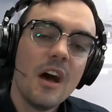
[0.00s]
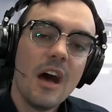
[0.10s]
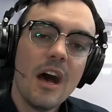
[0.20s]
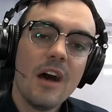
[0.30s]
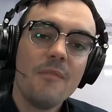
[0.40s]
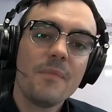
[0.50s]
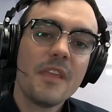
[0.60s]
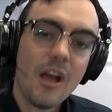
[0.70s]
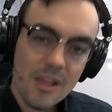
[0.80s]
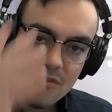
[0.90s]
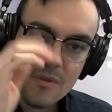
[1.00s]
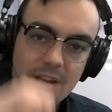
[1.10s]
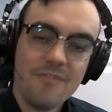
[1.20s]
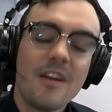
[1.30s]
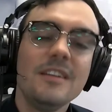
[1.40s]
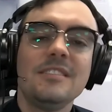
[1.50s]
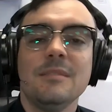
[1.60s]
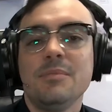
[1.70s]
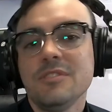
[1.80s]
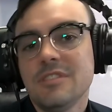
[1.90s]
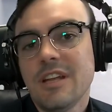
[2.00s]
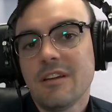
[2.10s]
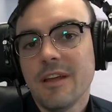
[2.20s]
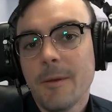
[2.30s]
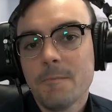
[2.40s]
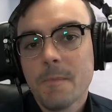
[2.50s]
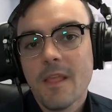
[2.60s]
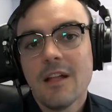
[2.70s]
uh, I'll give you a, a very simple scenario.